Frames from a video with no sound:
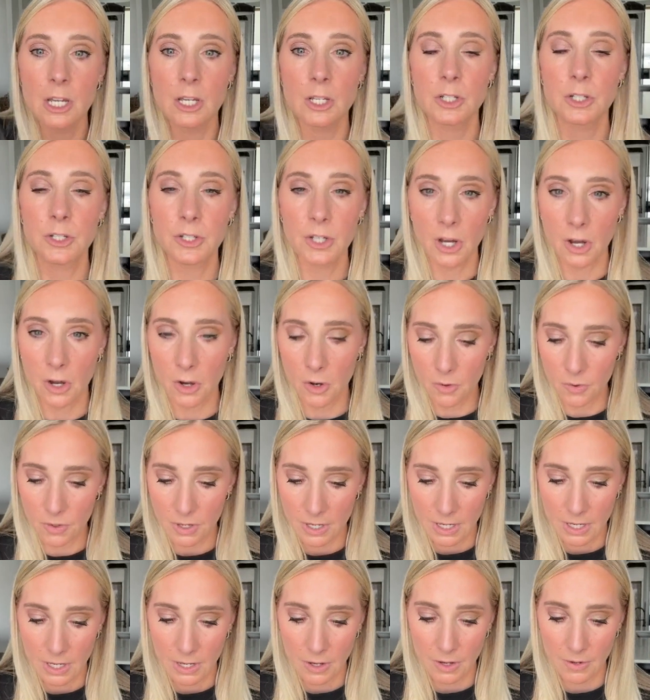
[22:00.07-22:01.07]

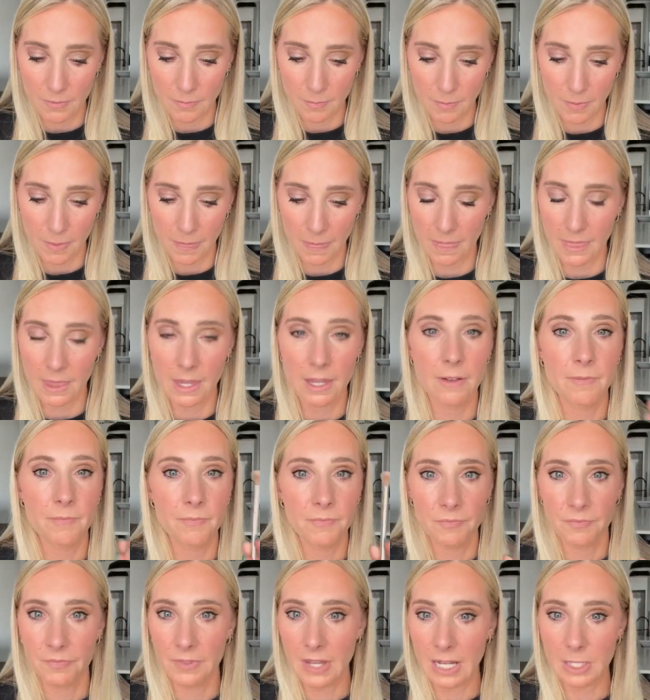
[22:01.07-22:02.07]
So
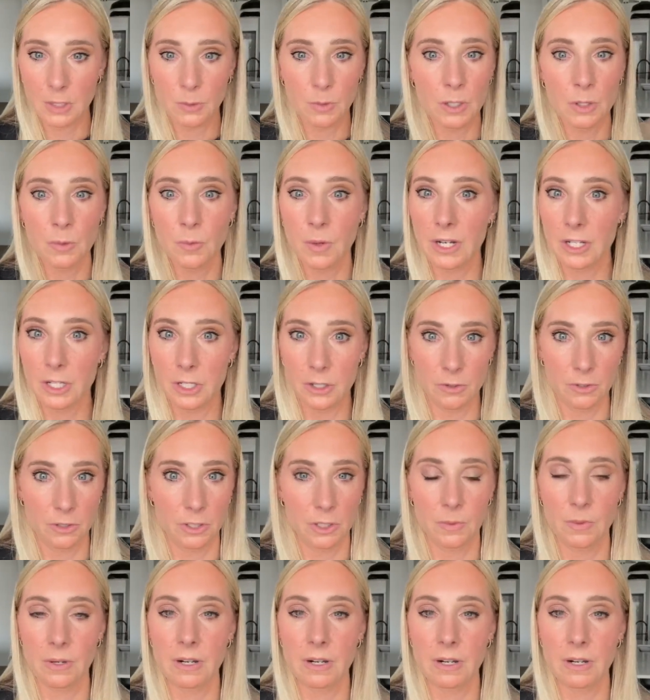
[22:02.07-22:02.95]
that's what you wanna use.